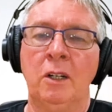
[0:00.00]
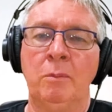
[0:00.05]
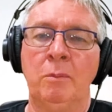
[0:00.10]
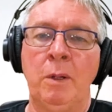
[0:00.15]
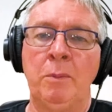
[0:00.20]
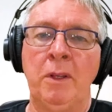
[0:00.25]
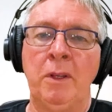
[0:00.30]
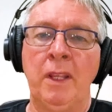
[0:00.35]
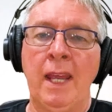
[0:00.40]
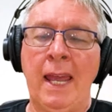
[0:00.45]
You
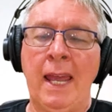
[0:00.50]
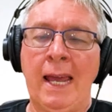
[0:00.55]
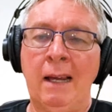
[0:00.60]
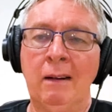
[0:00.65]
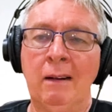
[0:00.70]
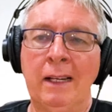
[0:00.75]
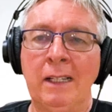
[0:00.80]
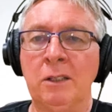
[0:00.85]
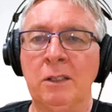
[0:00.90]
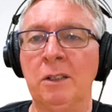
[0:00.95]
remember the
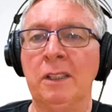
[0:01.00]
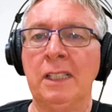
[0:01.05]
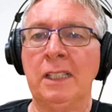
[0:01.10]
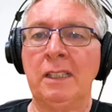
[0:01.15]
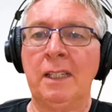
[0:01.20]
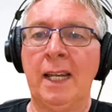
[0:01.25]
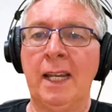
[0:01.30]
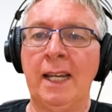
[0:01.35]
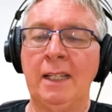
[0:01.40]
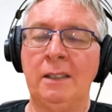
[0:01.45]
outlets on
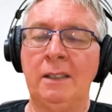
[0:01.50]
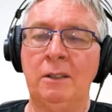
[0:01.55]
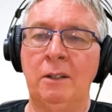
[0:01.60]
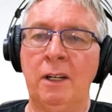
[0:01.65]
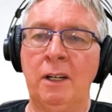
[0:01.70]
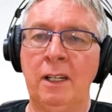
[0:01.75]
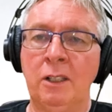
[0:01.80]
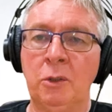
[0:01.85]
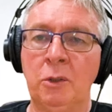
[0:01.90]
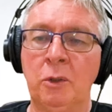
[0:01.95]
these tanks
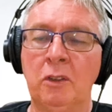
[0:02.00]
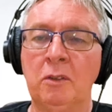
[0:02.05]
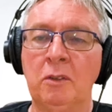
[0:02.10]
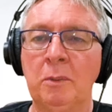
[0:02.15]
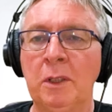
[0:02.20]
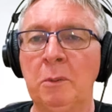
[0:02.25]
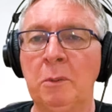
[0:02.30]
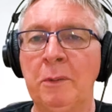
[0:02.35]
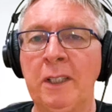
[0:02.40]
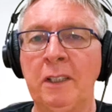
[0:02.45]
are only
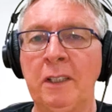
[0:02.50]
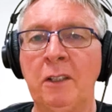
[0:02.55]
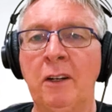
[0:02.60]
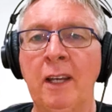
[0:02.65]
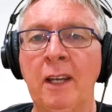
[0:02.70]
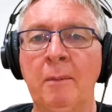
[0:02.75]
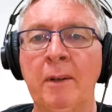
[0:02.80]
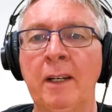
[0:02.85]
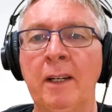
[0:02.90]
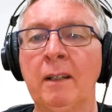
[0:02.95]
12 millimetre
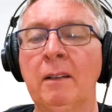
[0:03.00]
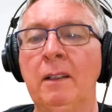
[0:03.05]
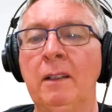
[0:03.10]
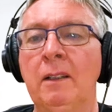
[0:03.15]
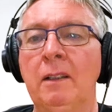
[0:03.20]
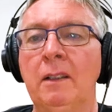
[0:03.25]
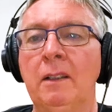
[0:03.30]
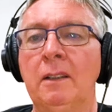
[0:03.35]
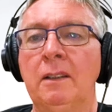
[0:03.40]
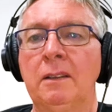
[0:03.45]
diameter.
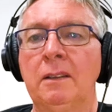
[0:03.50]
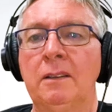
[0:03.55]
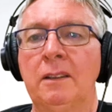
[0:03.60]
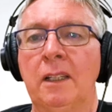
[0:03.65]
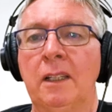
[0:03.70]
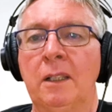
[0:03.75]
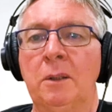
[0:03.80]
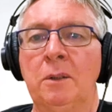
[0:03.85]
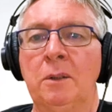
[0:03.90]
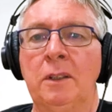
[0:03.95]

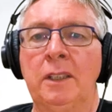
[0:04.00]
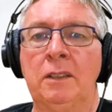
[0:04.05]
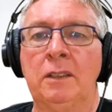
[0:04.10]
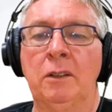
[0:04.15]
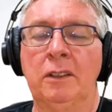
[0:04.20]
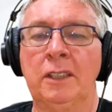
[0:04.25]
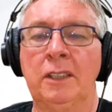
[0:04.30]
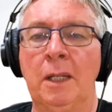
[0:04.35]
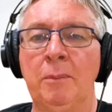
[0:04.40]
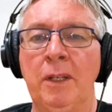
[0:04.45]
So it's
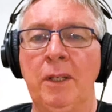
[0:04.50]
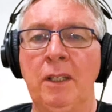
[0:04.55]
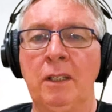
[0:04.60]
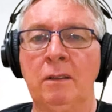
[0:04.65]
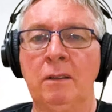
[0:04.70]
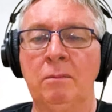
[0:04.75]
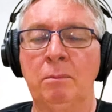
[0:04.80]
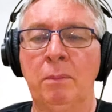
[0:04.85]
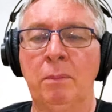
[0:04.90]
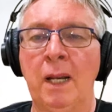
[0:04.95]
not something you
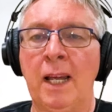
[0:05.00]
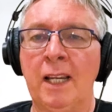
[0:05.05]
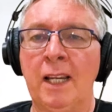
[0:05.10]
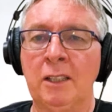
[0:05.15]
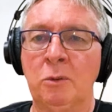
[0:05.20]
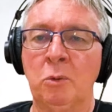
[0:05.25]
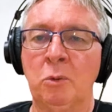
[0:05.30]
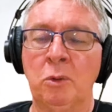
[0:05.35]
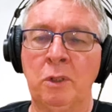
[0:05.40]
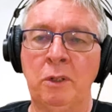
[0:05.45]
can
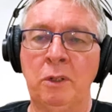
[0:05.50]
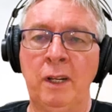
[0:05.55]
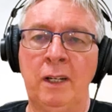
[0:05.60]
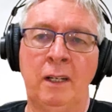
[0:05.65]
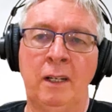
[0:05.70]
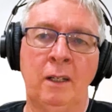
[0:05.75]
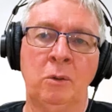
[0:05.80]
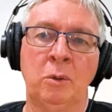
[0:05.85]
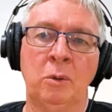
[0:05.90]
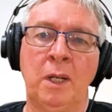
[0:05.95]
blast water in
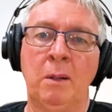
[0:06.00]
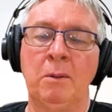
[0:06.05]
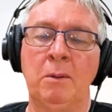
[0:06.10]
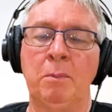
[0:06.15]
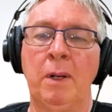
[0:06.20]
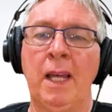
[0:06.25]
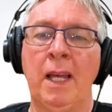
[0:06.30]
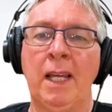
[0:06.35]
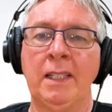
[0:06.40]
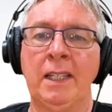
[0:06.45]
and it'll
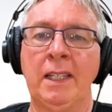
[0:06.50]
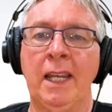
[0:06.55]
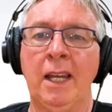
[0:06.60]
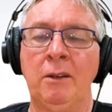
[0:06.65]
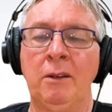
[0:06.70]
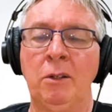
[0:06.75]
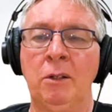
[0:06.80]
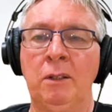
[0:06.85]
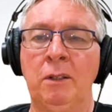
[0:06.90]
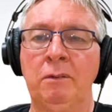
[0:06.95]
come blasting
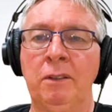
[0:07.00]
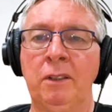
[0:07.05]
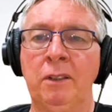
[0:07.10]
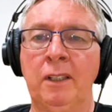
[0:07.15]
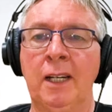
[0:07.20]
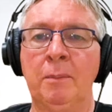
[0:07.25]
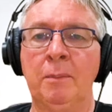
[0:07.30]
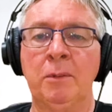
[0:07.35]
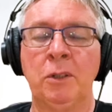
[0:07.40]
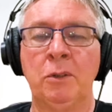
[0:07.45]
out. You've got to fill
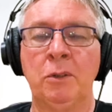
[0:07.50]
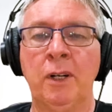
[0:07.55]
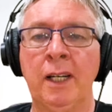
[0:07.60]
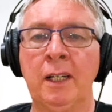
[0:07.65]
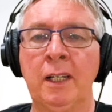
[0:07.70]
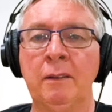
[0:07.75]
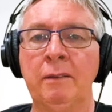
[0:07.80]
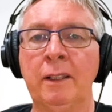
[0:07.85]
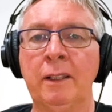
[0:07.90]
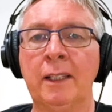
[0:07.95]
it up and
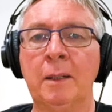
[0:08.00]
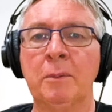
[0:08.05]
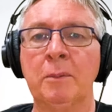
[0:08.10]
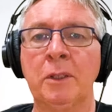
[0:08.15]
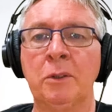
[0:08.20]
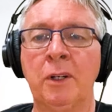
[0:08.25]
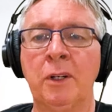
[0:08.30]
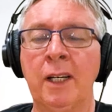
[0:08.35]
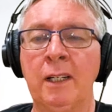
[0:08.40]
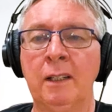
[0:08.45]
drain it, fill it up
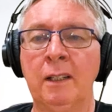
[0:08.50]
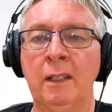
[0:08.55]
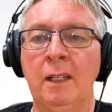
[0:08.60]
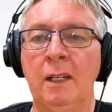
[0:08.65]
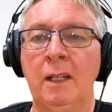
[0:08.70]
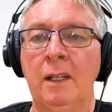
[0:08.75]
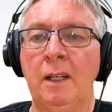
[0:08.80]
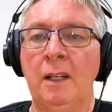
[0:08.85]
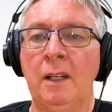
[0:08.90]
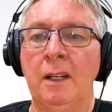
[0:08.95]
and drain it.
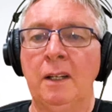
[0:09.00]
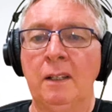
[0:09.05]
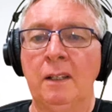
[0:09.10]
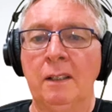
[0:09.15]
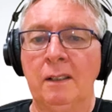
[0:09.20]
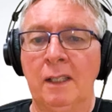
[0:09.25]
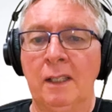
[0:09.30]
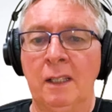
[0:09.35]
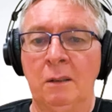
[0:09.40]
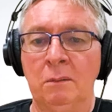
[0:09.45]

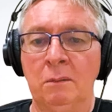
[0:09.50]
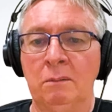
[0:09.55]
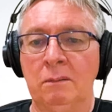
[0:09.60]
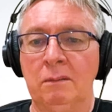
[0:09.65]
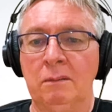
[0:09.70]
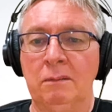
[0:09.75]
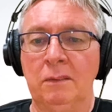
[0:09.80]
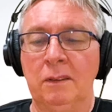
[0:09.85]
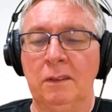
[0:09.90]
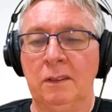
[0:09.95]

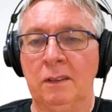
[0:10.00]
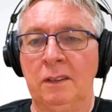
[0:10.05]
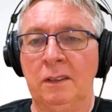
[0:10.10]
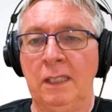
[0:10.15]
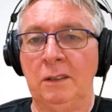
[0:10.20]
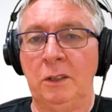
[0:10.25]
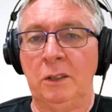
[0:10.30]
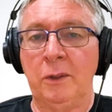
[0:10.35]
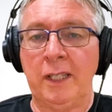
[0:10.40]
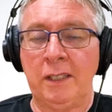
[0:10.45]
Now, the
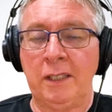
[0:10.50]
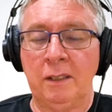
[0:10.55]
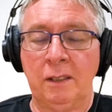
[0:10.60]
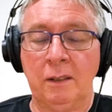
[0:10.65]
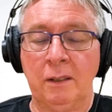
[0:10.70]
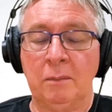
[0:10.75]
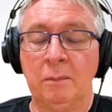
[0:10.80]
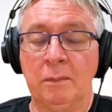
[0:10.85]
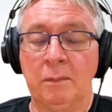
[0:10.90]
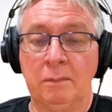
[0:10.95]

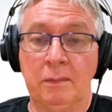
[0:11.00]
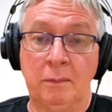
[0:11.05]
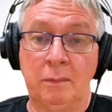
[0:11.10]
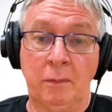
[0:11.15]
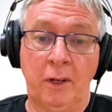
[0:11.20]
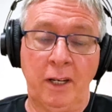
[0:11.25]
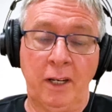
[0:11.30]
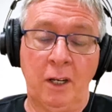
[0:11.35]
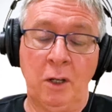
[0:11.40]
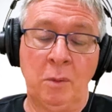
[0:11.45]
situation at
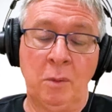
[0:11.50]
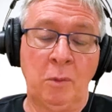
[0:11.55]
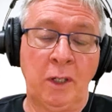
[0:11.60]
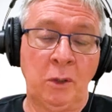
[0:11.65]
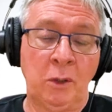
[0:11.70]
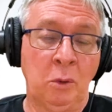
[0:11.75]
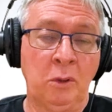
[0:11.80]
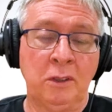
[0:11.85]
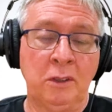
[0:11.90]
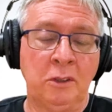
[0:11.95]
my home,
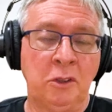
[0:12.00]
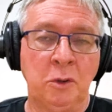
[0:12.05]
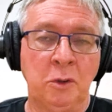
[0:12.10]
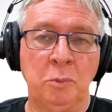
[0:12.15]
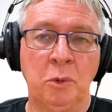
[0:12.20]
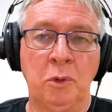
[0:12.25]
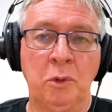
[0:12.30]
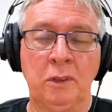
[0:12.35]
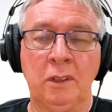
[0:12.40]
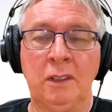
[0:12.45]
my daughter's
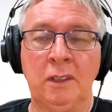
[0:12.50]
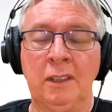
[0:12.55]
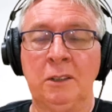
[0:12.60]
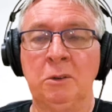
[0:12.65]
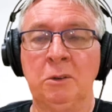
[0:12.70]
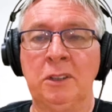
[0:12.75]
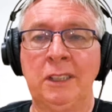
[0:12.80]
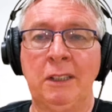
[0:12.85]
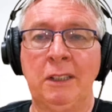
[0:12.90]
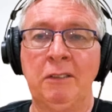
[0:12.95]
just bought a
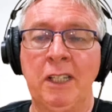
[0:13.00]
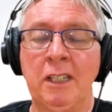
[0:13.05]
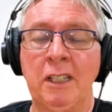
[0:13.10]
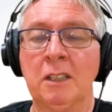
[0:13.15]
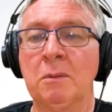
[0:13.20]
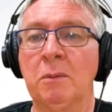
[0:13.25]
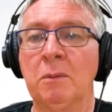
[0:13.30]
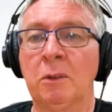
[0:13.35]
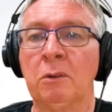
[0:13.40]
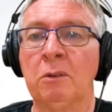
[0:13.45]
little
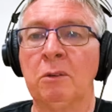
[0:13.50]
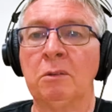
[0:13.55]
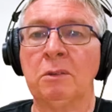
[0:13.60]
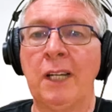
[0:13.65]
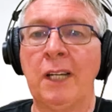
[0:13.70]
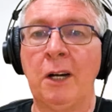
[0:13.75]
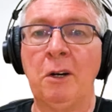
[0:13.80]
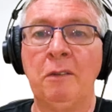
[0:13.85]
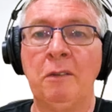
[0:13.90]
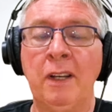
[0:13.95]
70s model
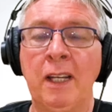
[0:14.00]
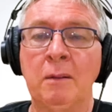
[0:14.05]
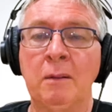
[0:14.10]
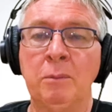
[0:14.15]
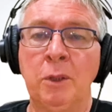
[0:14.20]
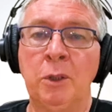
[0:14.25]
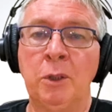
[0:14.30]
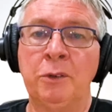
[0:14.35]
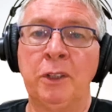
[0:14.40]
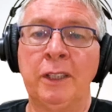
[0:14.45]

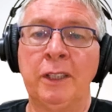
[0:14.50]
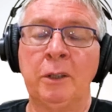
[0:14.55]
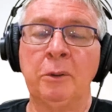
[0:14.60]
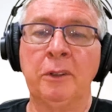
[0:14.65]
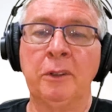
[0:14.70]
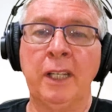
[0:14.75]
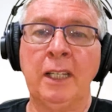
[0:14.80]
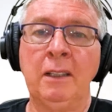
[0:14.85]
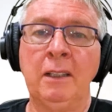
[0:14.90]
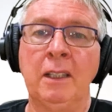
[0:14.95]
Caravan, beautiful little
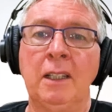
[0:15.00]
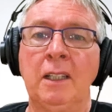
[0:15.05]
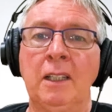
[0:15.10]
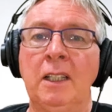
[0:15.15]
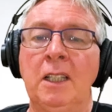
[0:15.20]
thing,